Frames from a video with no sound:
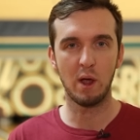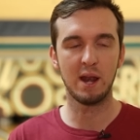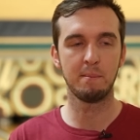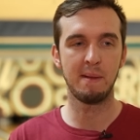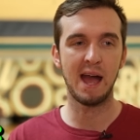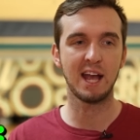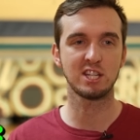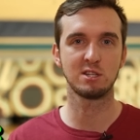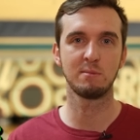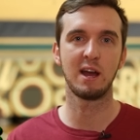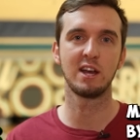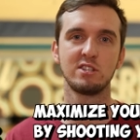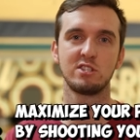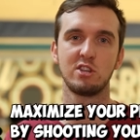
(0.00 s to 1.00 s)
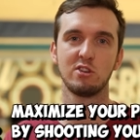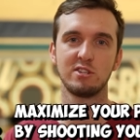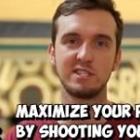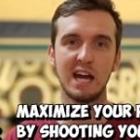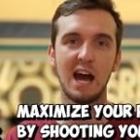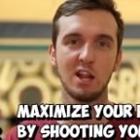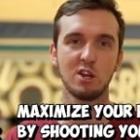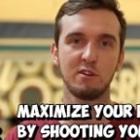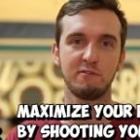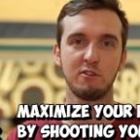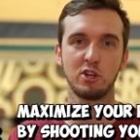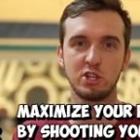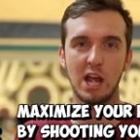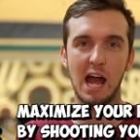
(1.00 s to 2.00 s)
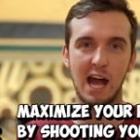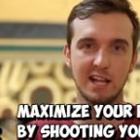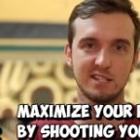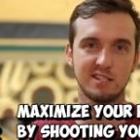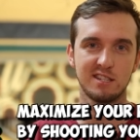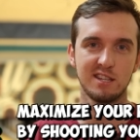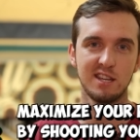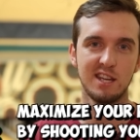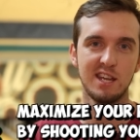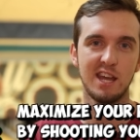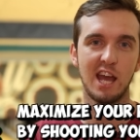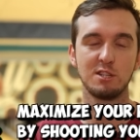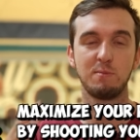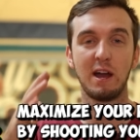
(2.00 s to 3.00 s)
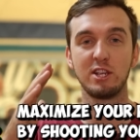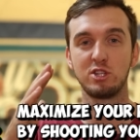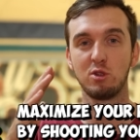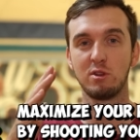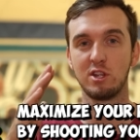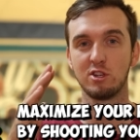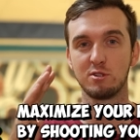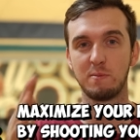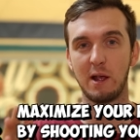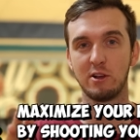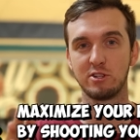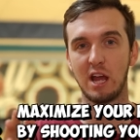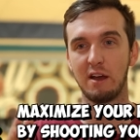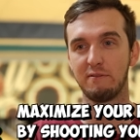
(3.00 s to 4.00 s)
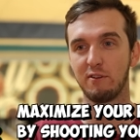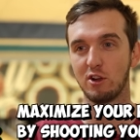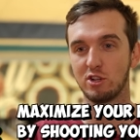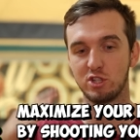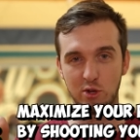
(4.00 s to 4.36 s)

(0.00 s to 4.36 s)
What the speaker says: way to maximize your dollar for shots is by shooting your spare shot first.